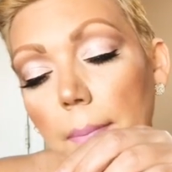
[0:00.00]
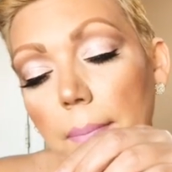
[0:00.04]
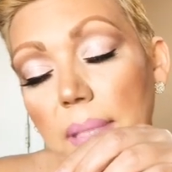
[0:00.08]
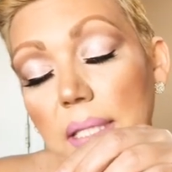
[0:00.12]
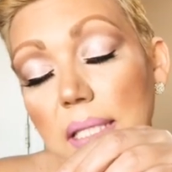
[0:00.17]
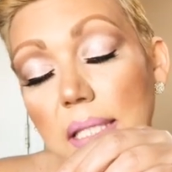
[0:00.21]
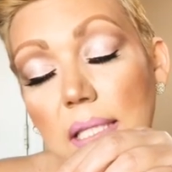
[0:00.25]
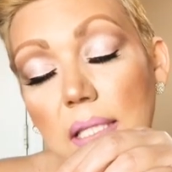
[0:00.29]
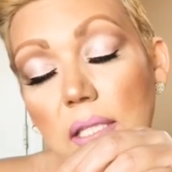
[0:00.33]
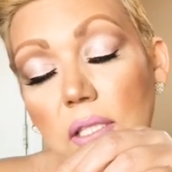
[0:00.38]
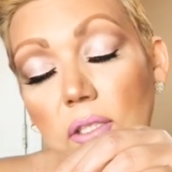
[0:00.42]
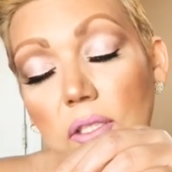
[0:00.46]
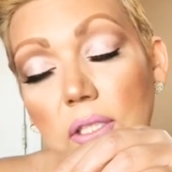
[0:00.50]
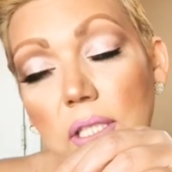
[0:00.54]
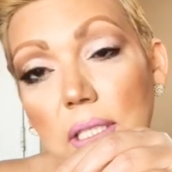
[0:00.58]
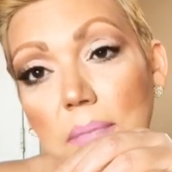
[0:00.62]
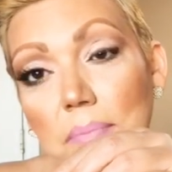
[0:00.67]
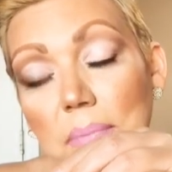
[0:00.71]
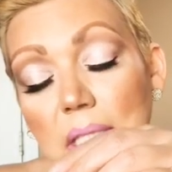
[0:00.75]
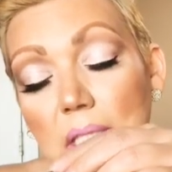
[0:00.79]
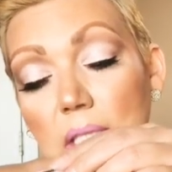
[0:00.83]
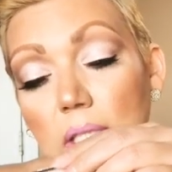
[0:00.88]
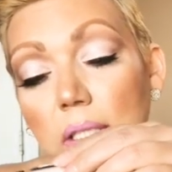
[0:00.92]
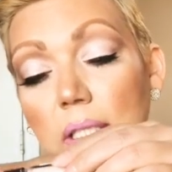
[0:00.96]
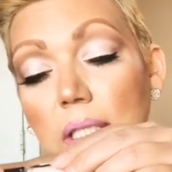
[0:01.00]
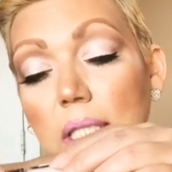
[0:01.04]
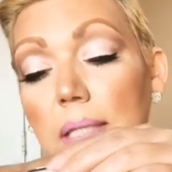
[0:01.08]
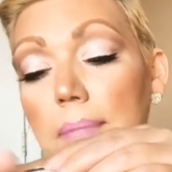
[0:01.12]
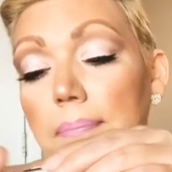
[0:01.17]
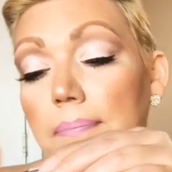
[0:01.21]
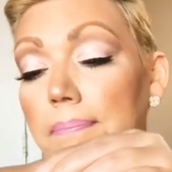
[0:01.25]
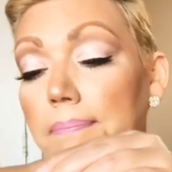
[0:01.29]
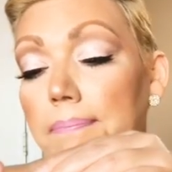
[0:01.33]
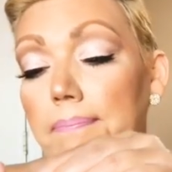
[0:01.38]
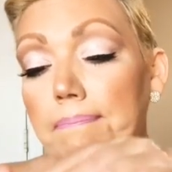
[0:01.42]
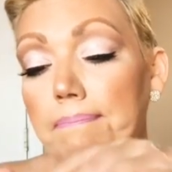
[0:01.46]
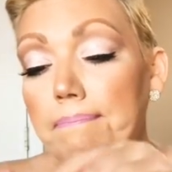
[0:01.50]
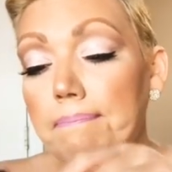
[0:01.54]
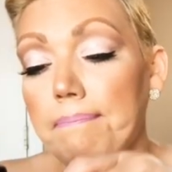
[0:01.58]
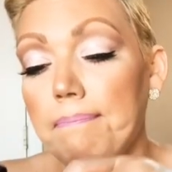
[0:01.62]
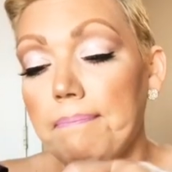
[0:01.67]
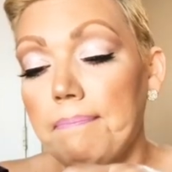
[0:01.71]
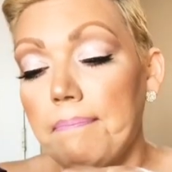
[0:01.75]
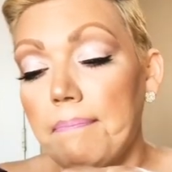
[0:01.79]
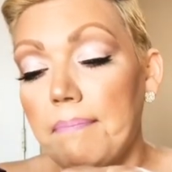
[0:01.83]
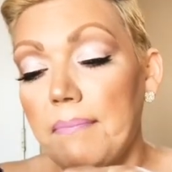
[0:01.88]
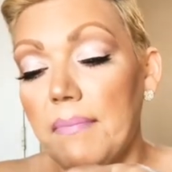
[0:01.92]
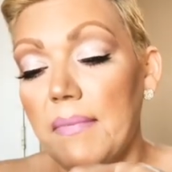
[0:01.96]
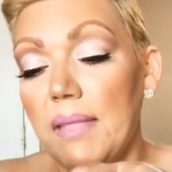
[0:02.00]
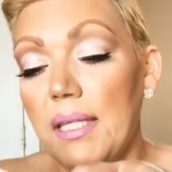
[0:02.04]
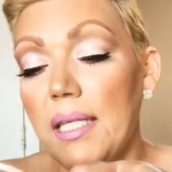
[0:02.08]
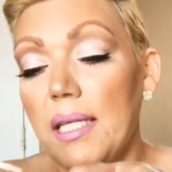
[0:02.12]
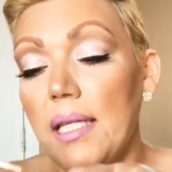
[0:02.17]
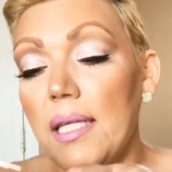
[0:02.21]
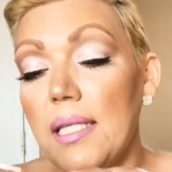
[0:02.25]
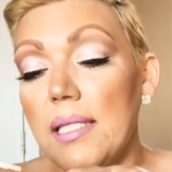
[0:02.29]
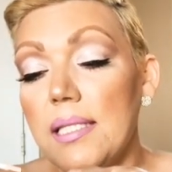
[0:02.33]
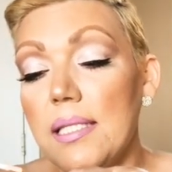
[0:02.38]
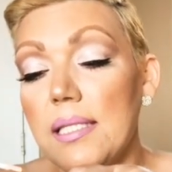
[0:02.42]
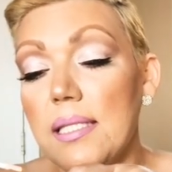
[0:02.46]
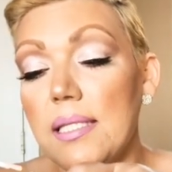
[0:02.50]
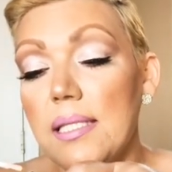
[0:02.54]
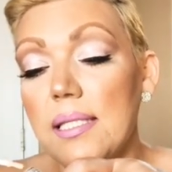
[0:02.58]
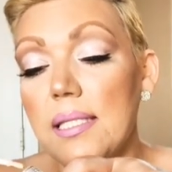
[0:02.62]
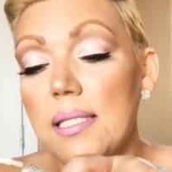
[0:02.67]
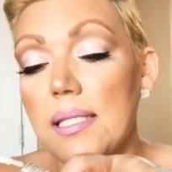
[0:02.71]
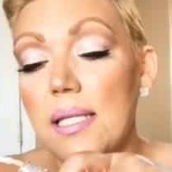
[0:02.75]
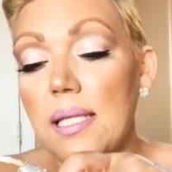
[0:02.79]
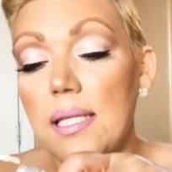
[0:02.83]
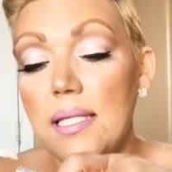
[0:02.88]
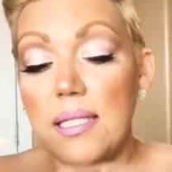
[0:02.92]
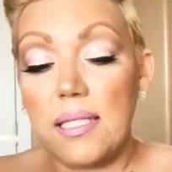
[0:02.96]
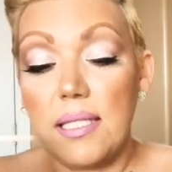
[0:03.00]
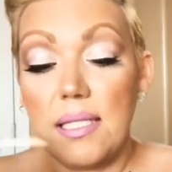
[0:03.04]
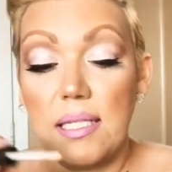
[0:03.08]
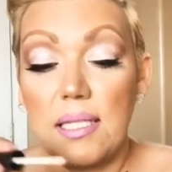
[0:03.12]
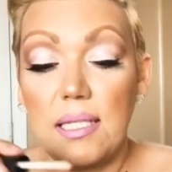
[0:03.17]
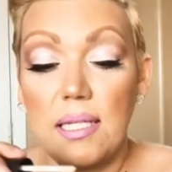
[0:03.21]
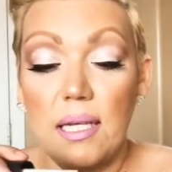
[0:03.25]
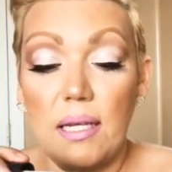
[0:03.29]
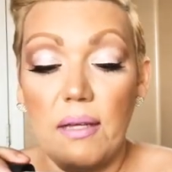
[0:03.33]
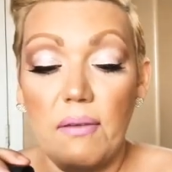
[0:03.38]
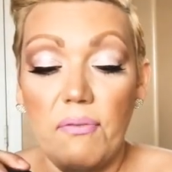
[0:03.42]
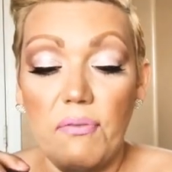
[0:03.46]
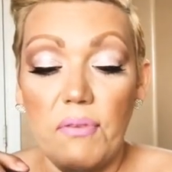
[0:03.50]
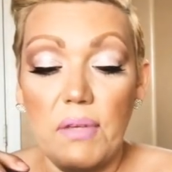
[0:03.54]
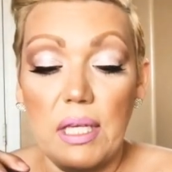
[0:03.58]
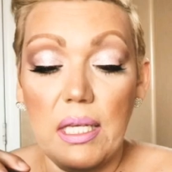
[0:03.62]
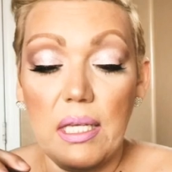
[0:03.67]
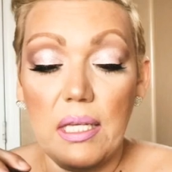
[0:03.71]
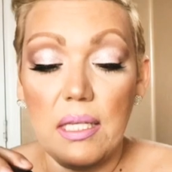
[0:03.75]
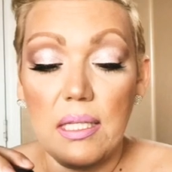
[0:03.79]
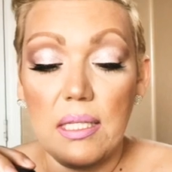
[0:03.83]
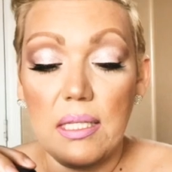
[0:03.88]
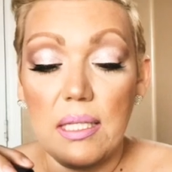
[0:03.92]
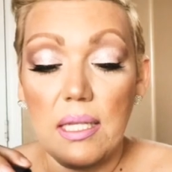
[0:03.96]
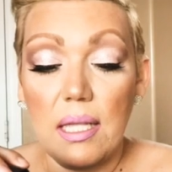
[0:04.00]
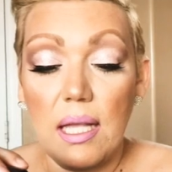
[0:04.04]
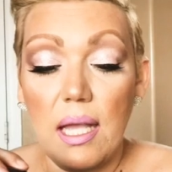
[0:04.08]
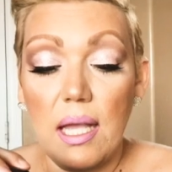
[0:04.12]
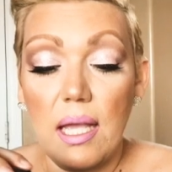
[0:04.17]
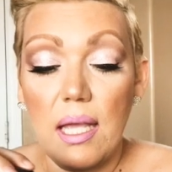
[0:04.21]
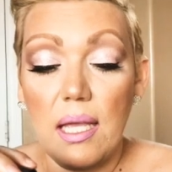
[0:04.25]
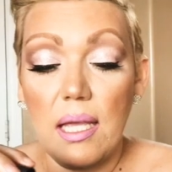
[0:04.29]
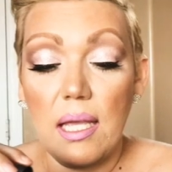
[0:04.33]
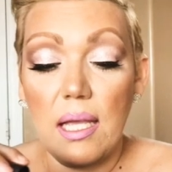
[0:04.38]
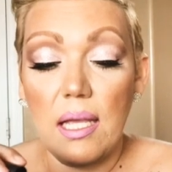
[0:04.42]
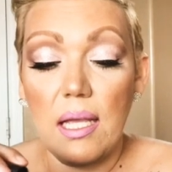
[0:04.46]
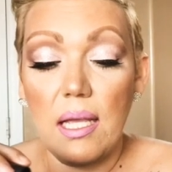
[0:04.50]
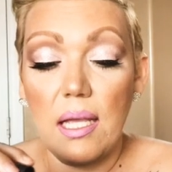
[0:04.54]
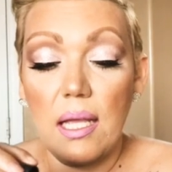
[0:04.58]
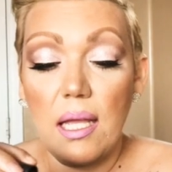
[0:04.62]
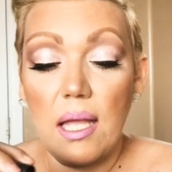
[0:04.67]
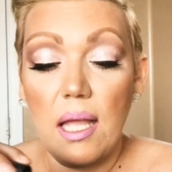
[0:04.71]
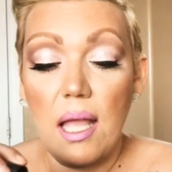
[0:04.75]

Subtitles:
But sister did me dirty. This stuff is like,